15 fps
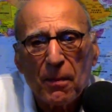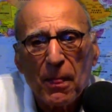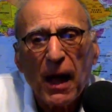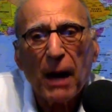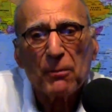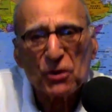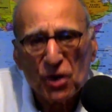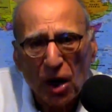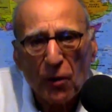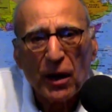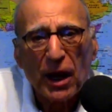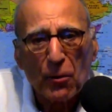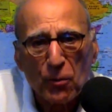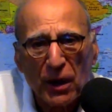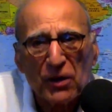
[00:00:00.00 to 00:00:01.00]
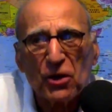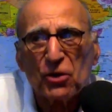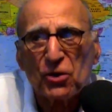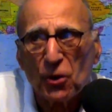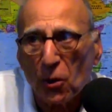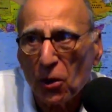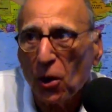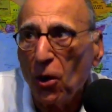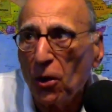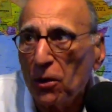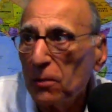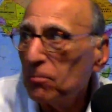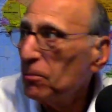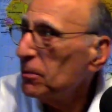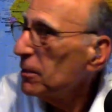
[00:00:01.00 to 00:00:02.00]
I'm sorry I ranted so long.
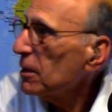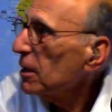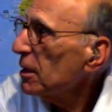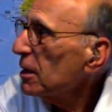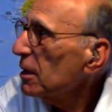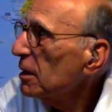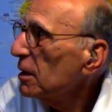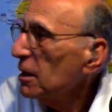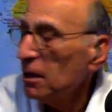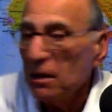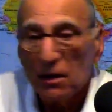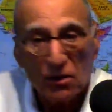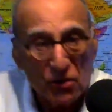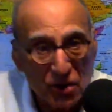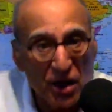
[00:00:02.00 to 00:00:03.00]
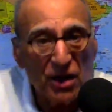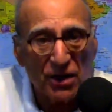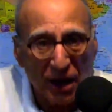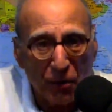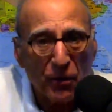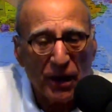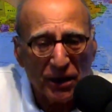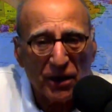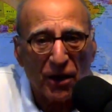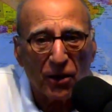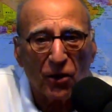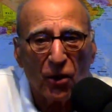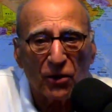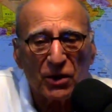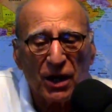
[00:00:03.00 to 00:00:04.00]
Geez, I ranted a
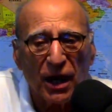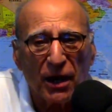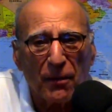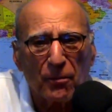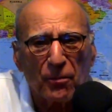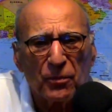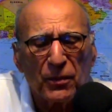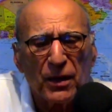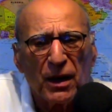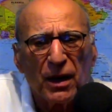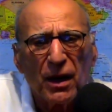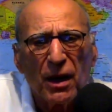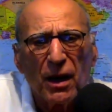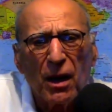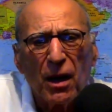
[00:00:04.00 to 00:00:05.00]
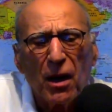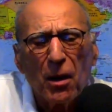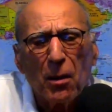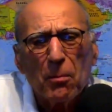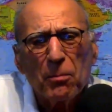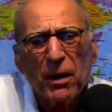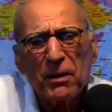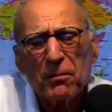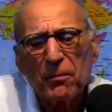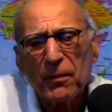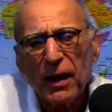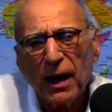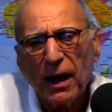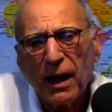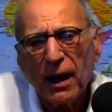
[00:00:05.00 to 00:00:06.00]
long time. But
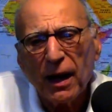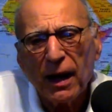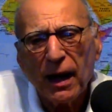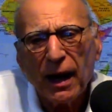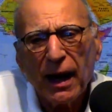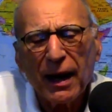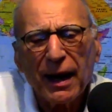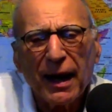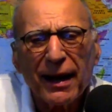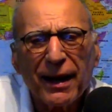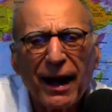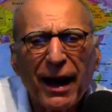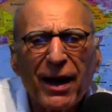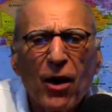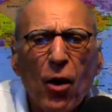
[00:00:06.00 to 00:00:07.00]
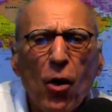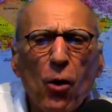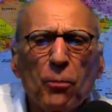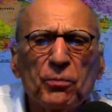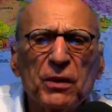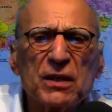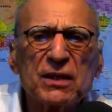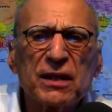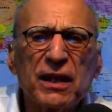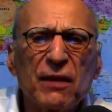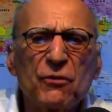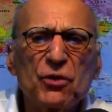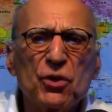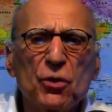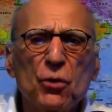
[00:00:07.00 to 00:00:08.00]
I hope this
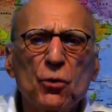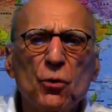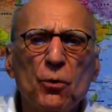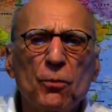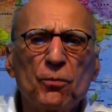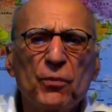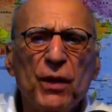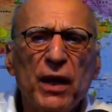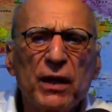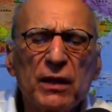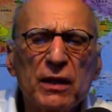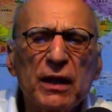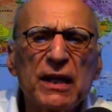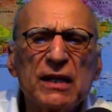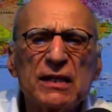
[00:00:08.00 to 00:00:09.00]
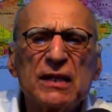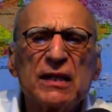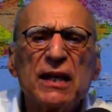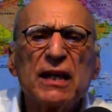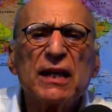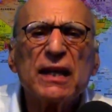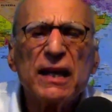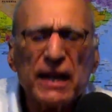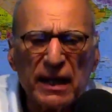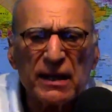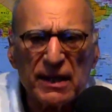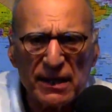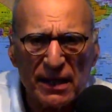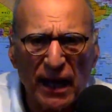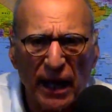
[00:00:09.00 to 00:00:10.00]
gives you at least
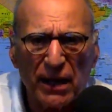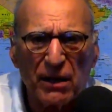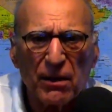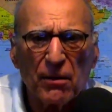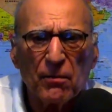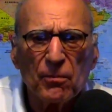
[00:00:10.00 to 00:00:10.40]
insight